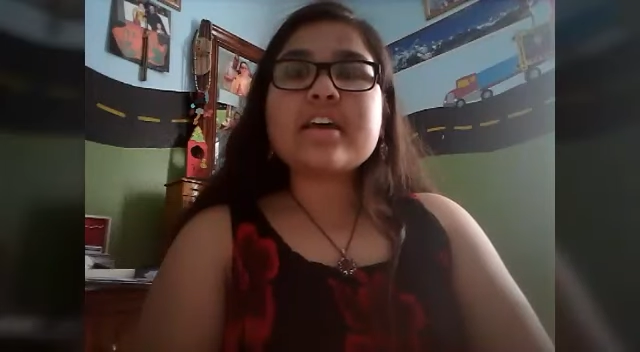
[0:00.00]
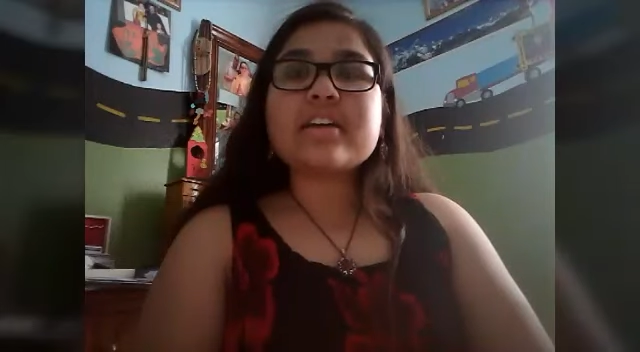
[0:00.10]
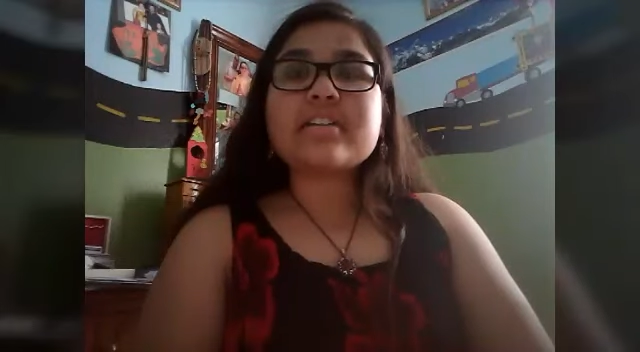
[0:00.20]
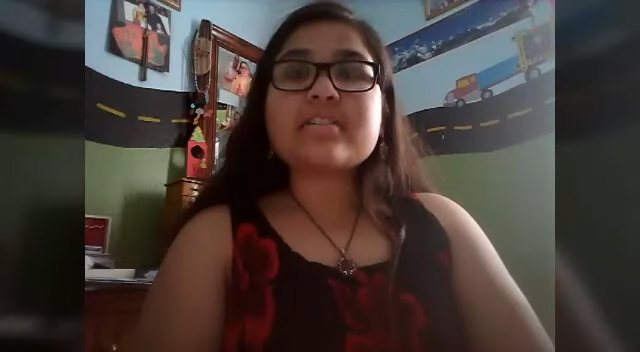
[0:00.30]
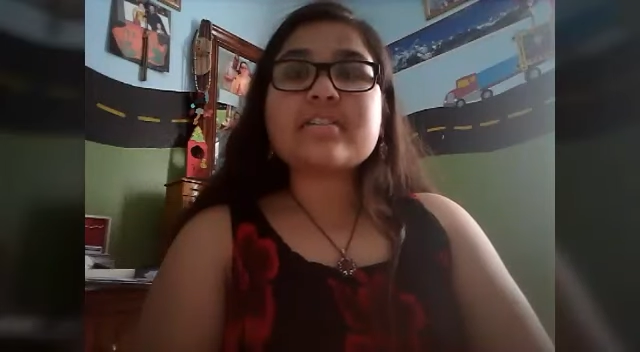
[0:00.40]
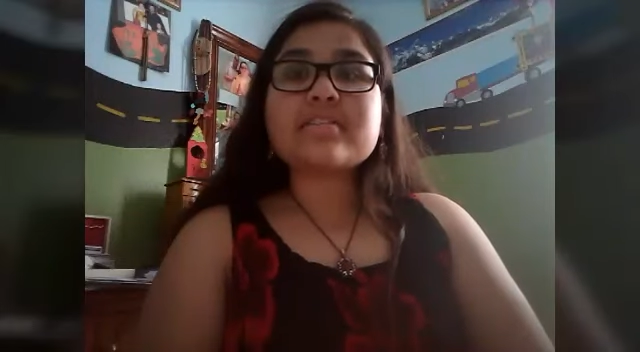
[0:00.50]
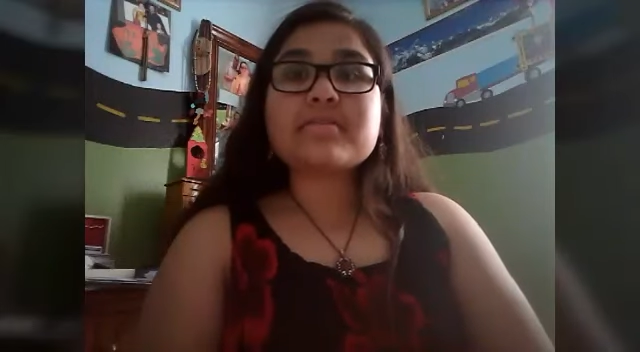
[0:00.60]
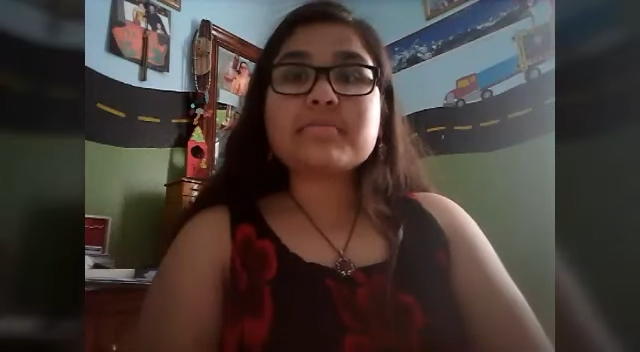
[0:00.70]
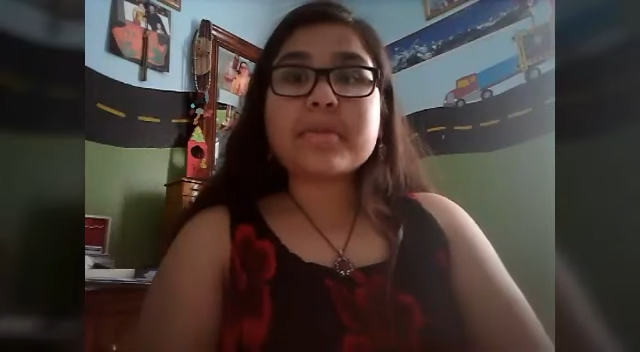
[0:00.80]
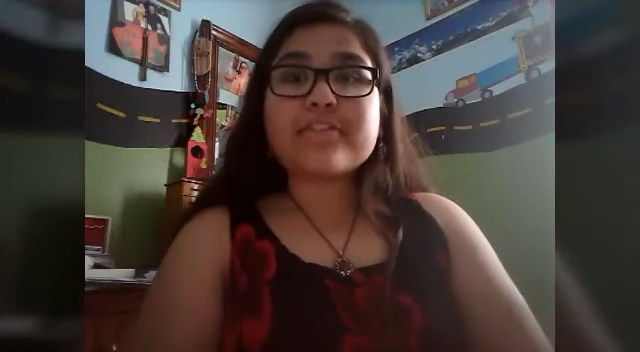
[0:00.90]
and
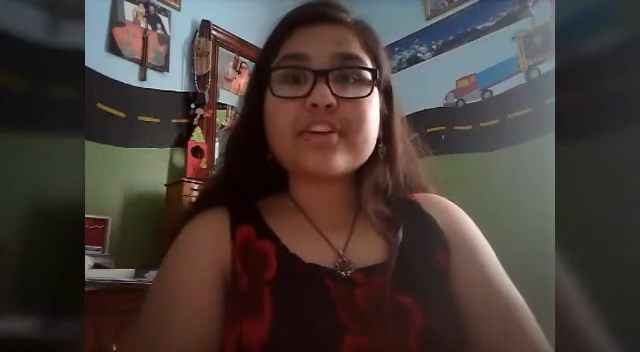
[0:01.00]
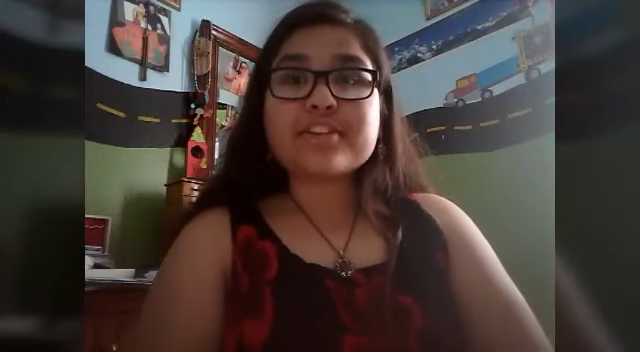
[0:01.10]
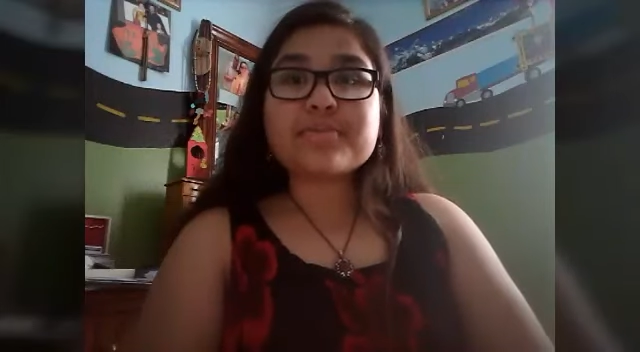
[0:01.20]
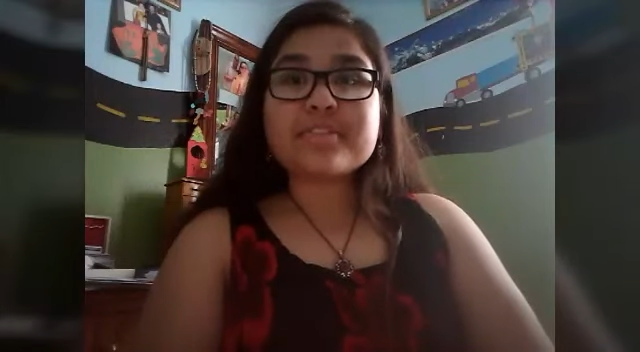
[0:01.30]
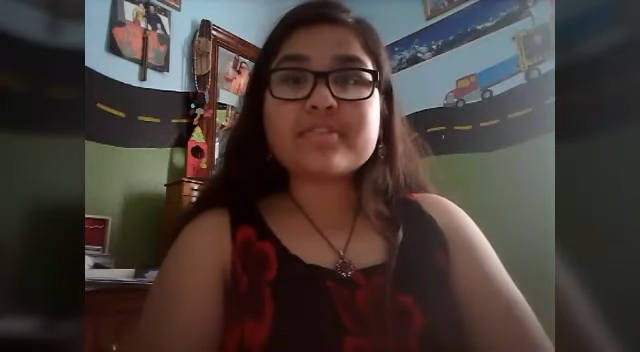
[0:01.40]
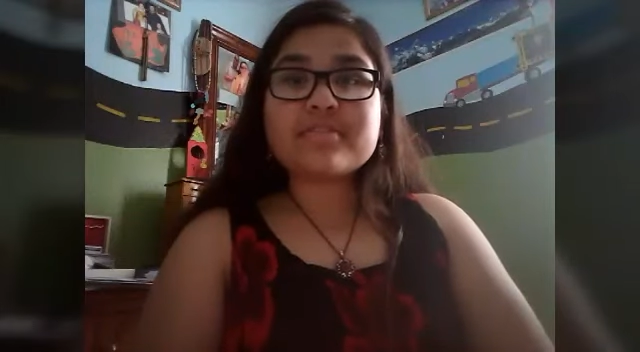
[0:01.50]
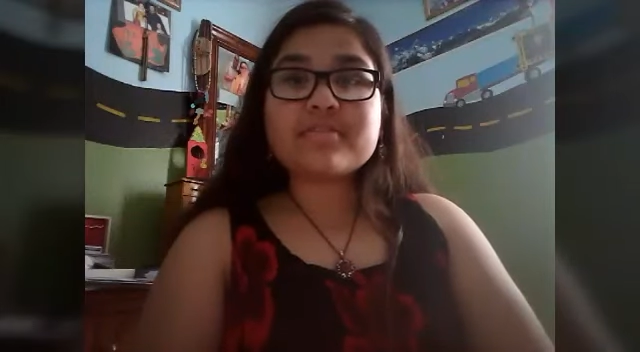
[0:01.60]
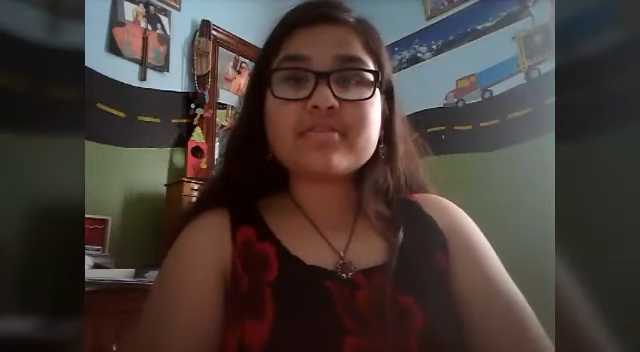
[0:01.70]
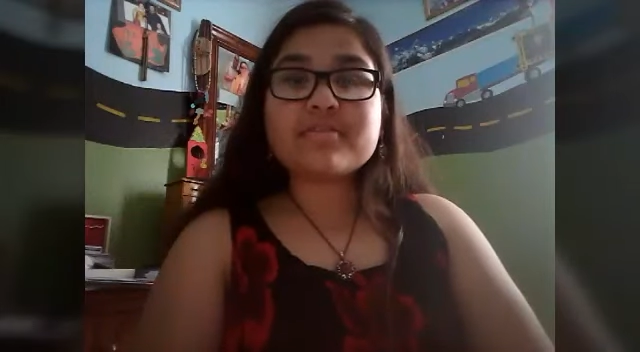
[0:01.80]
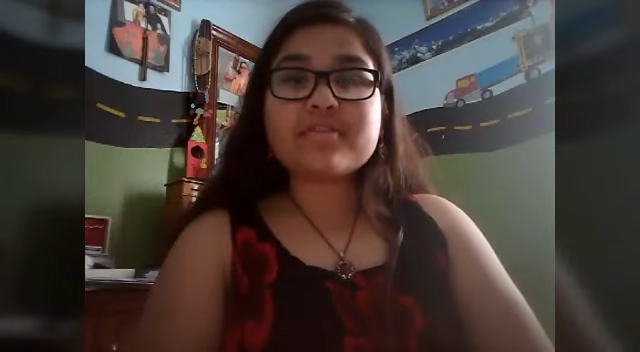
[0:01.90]
my
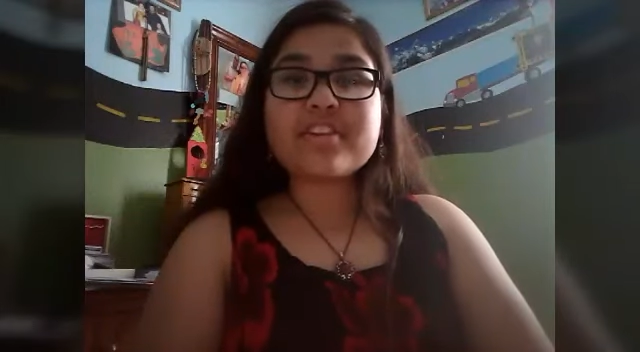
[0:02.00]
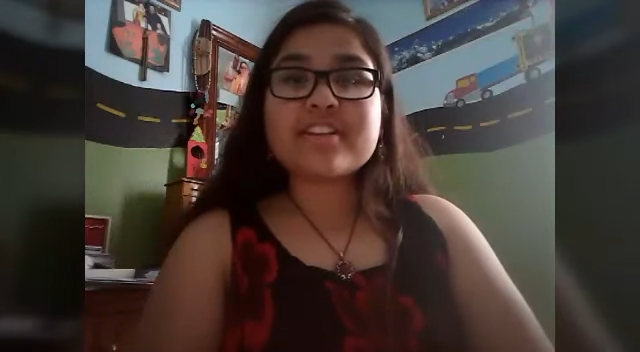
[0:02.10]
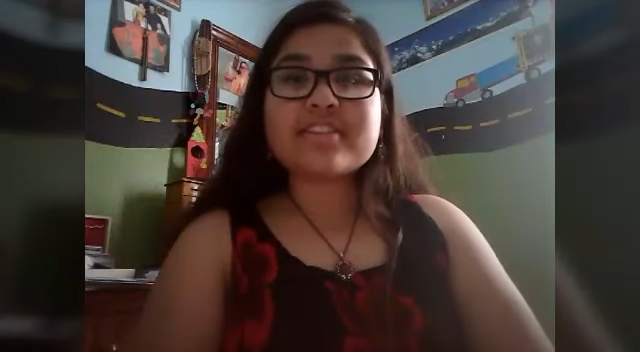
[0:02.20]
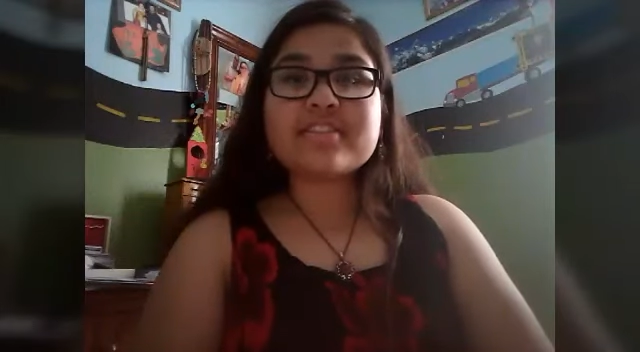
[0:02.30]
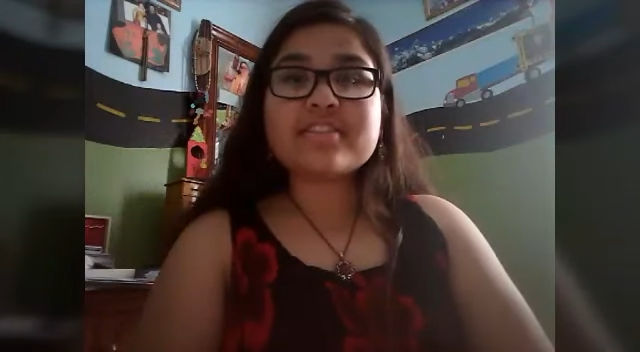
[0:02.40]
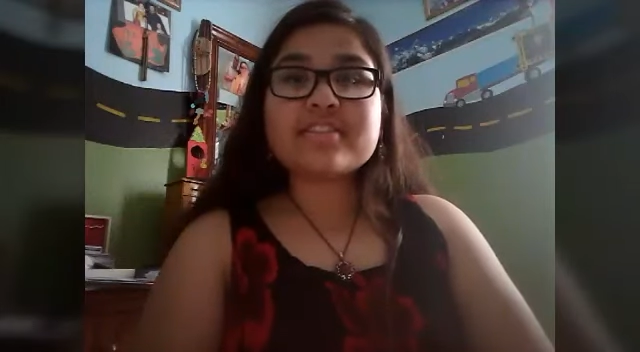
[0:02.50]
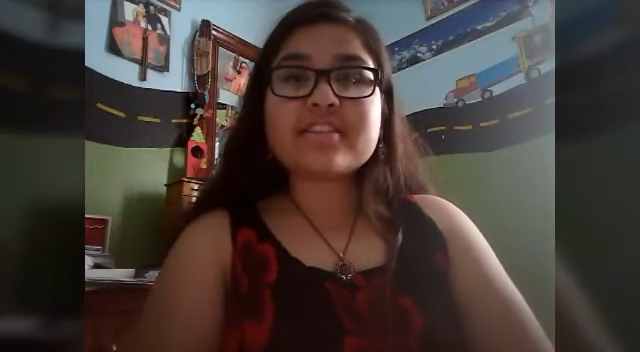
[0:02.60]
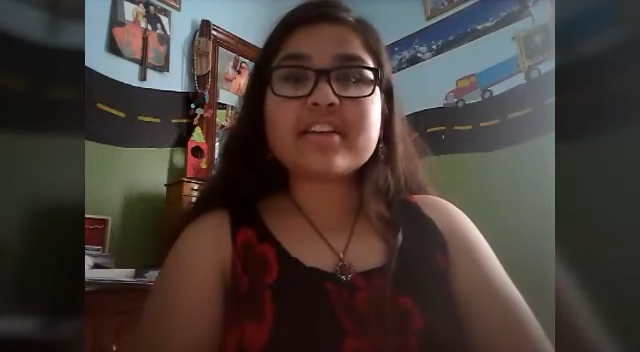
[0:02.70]
freshman friends.